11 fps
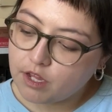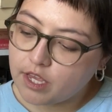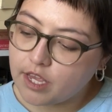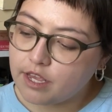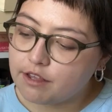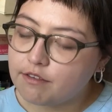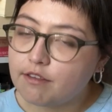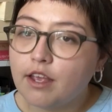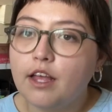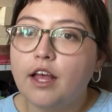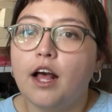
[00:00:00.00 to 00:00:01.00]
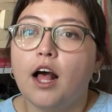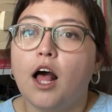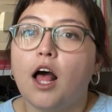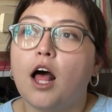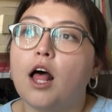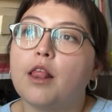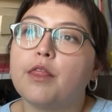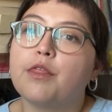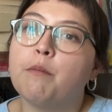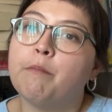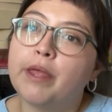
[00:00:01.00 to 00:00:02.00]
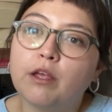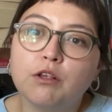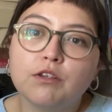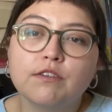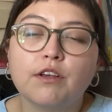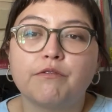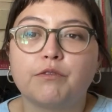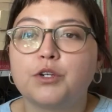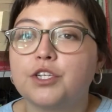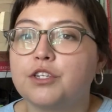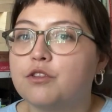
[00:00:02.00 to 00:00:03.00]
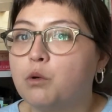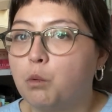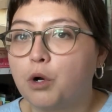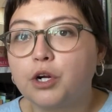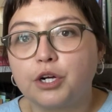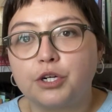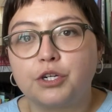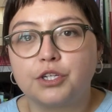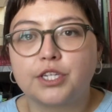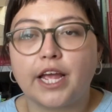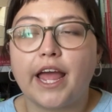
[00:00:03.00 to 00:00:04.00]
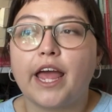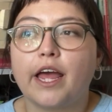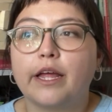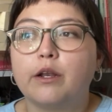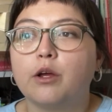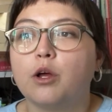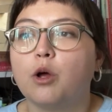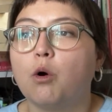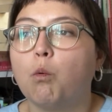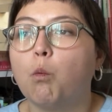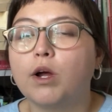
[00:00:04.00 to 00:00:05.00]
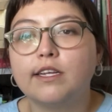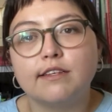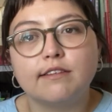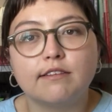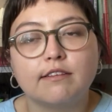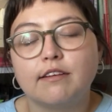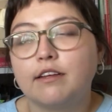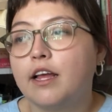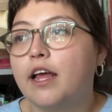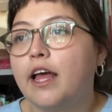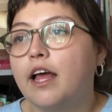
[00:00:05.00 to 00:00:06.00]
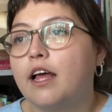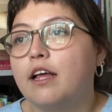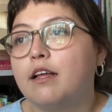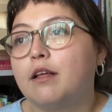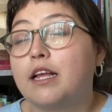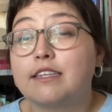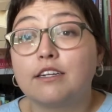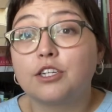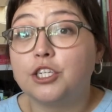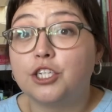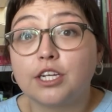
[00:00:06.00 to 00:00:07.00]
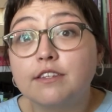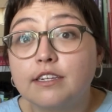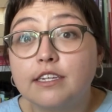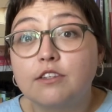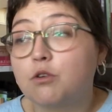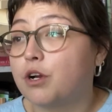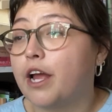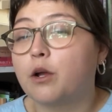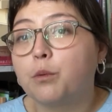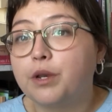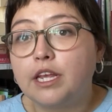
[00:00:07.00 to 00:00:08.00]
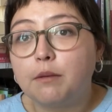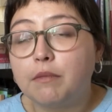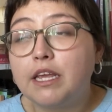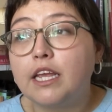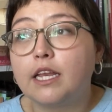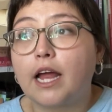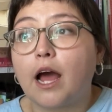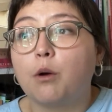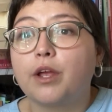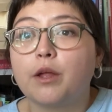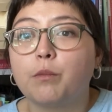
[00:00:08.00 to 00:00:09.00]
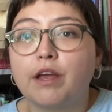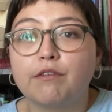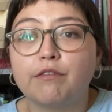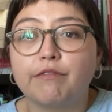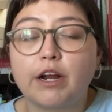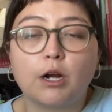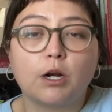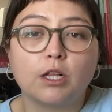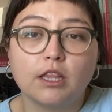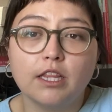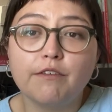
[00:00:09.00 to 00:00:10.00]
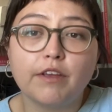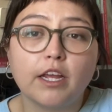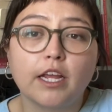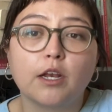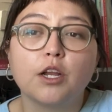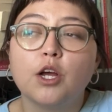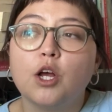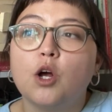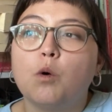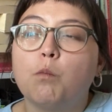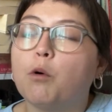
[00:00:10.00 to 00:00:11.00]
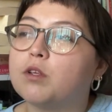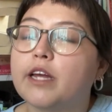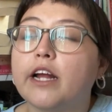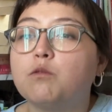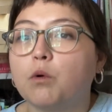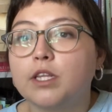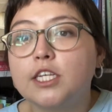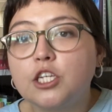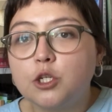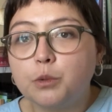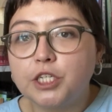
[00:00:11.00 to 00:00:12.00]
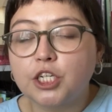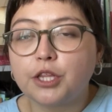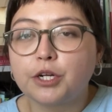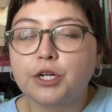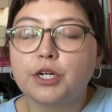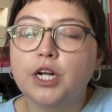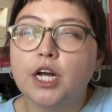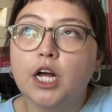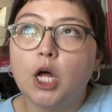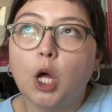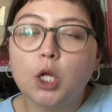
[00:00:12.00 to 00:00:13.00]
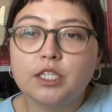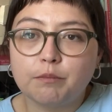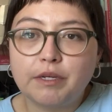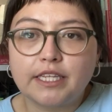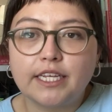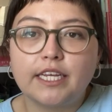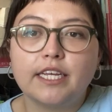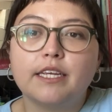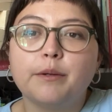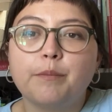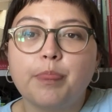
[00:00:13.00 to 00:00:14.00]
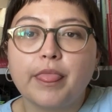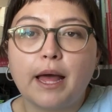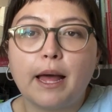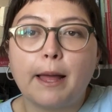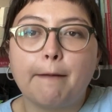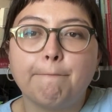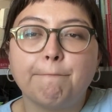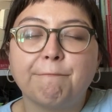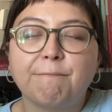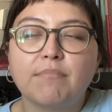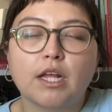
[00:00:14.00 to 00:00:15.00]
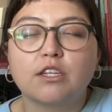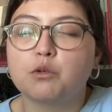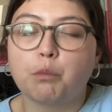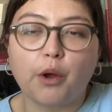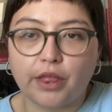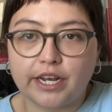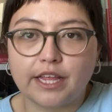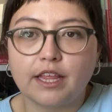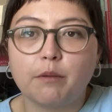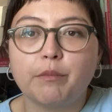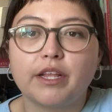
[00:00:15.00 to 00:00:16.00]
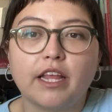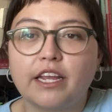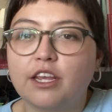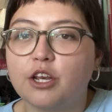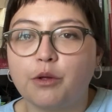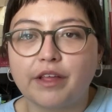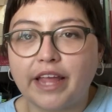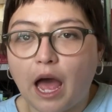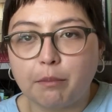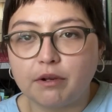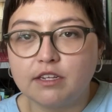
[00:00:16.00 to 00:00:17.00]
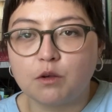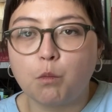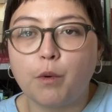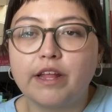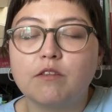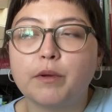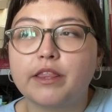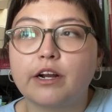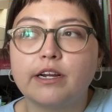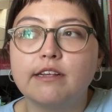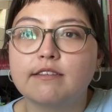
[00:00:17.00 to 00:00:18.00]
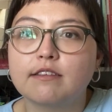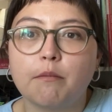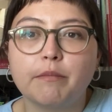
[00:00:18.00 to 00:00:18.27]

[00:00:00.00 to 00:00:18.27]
is the mills versus the workers, and what does essentially justice or equity mean? How can we have a fair living? And both sides won't listen to each other. Ultimately, not to spoil anything, but like, you know, the capitalism wins, but there is some